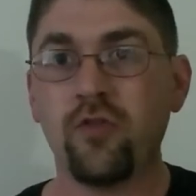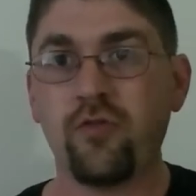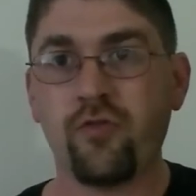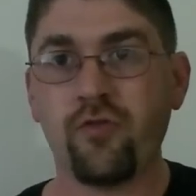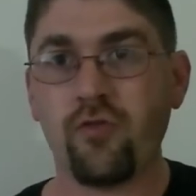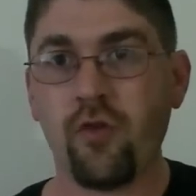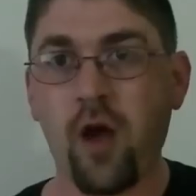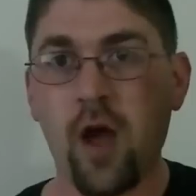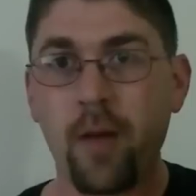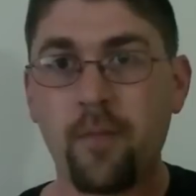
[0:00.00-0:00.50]

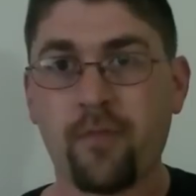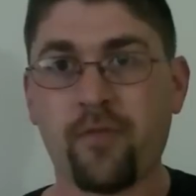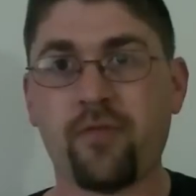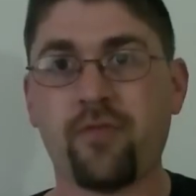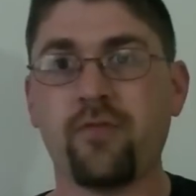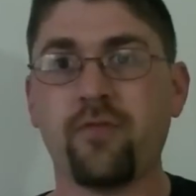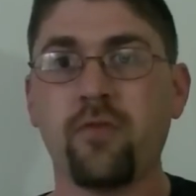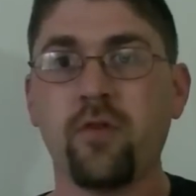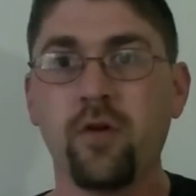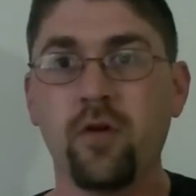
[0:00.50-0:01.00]

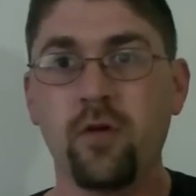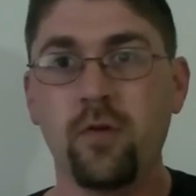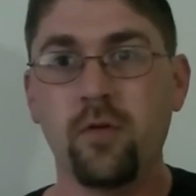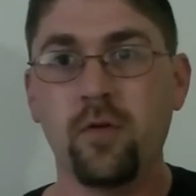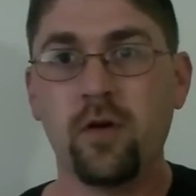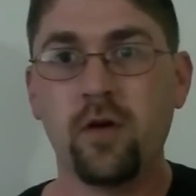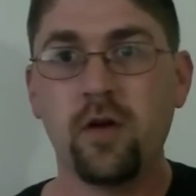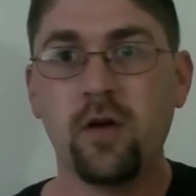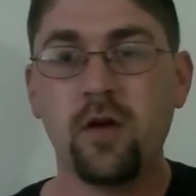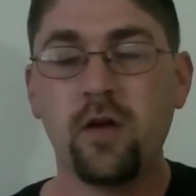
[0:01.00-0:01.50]
drops
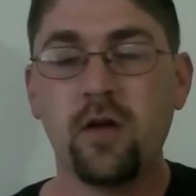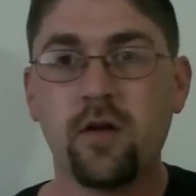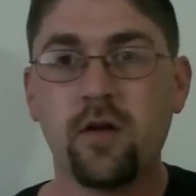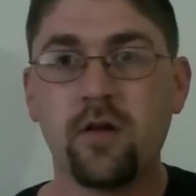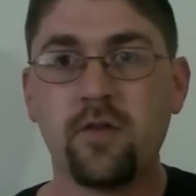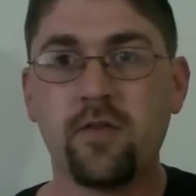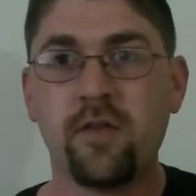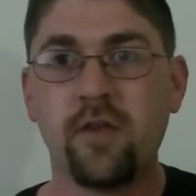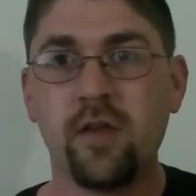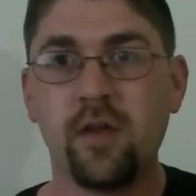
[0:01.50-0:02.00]
through
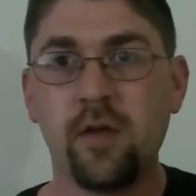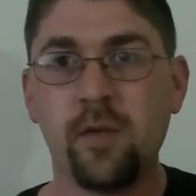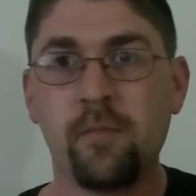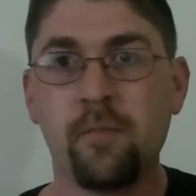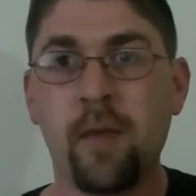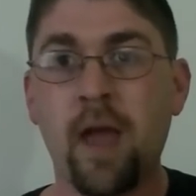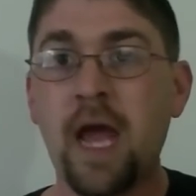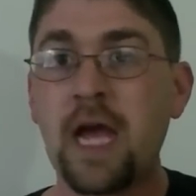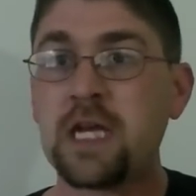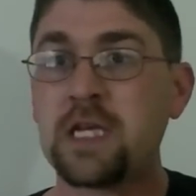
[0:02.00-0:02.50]
the
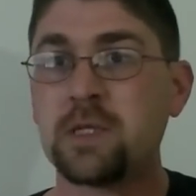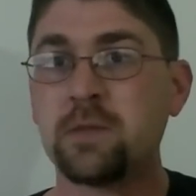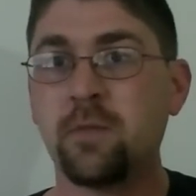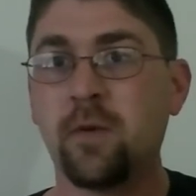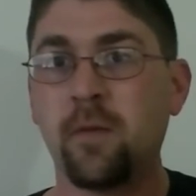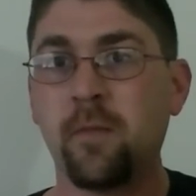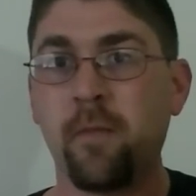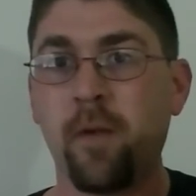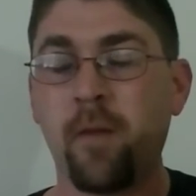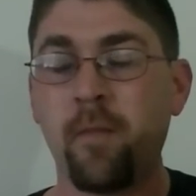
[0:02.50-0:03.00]

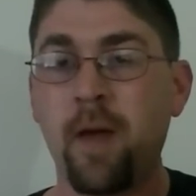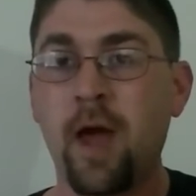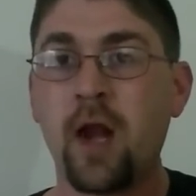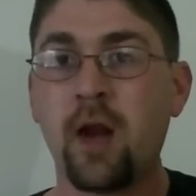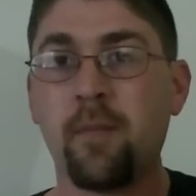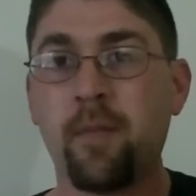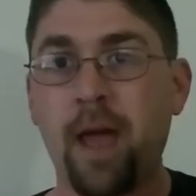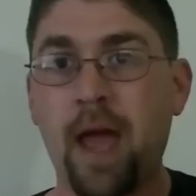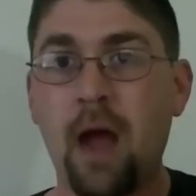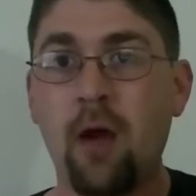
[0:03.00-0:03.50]
maximum
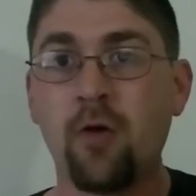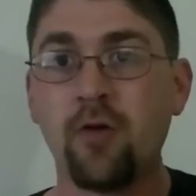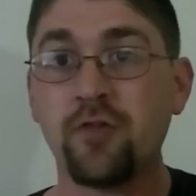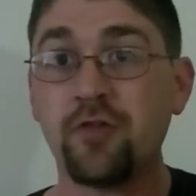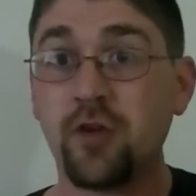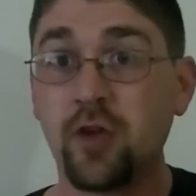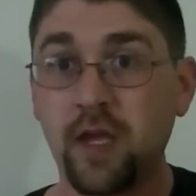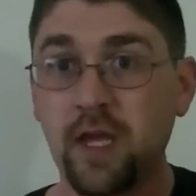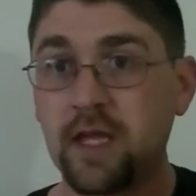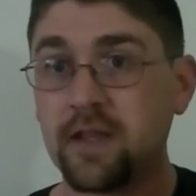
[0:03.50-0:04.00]
amount of power,
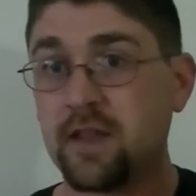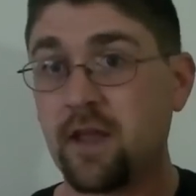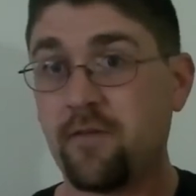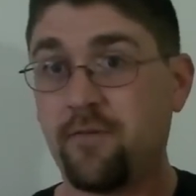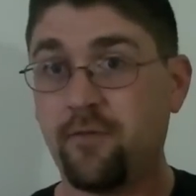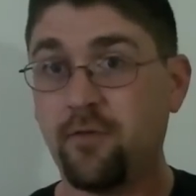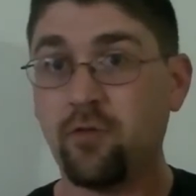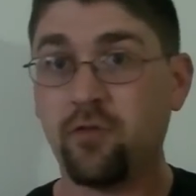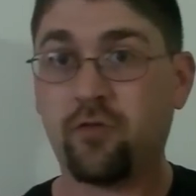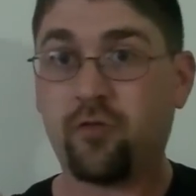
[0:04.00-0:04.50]
so you can get that
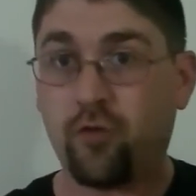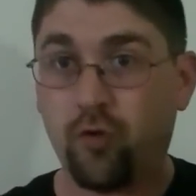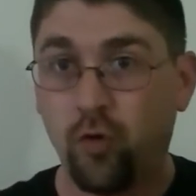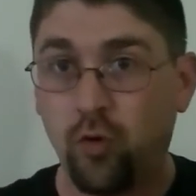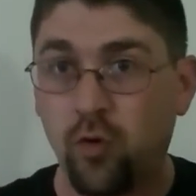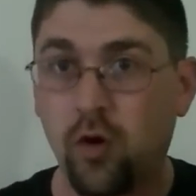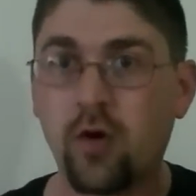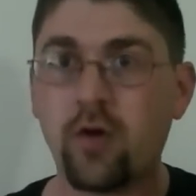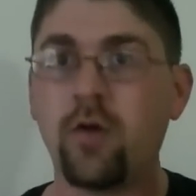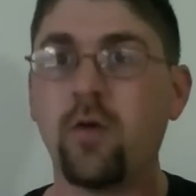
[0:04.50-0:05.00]
full
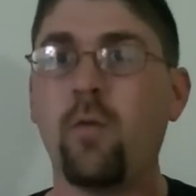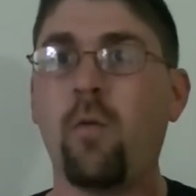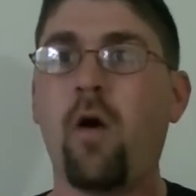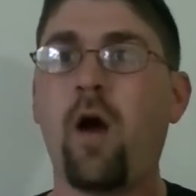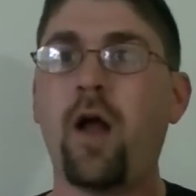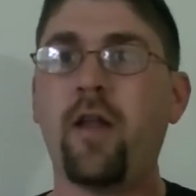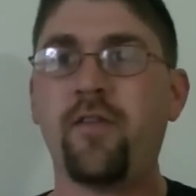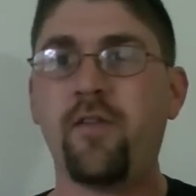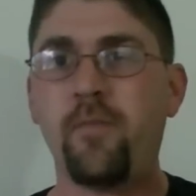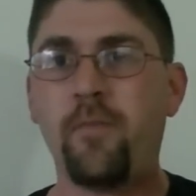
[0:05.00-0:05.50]
200
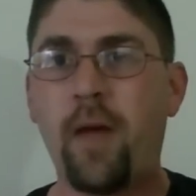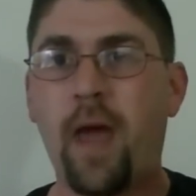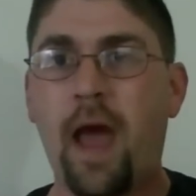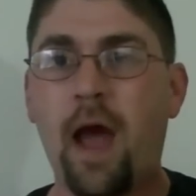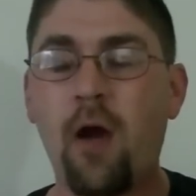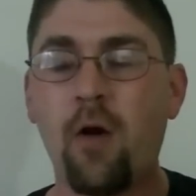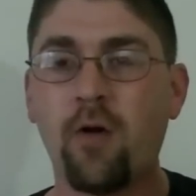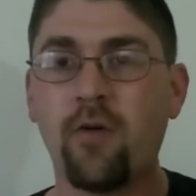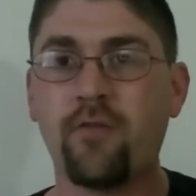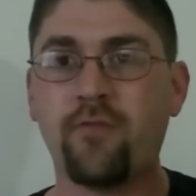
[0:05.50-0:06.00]
watts of
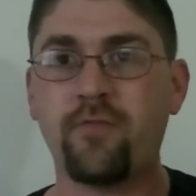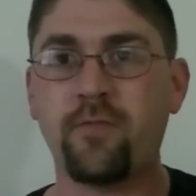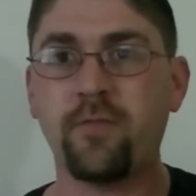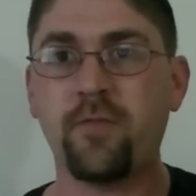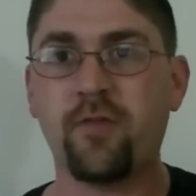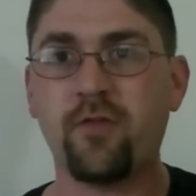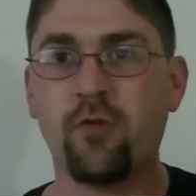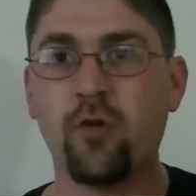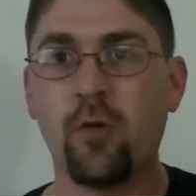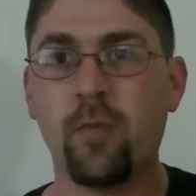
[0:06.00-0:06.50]
power from
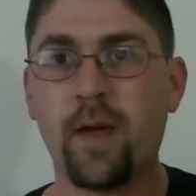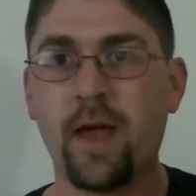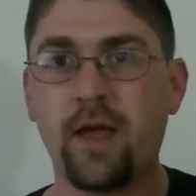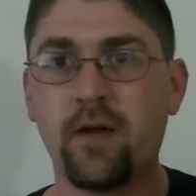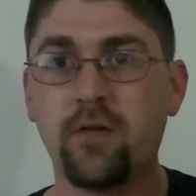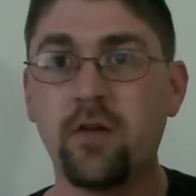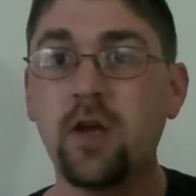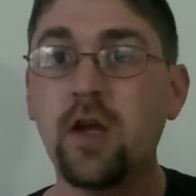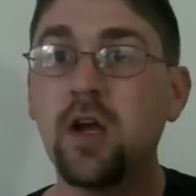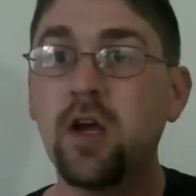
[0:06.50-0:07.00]
the solar
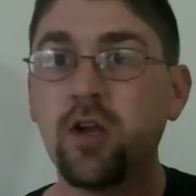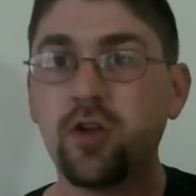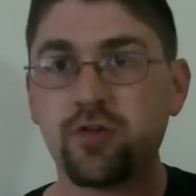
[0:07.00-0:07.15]
panel,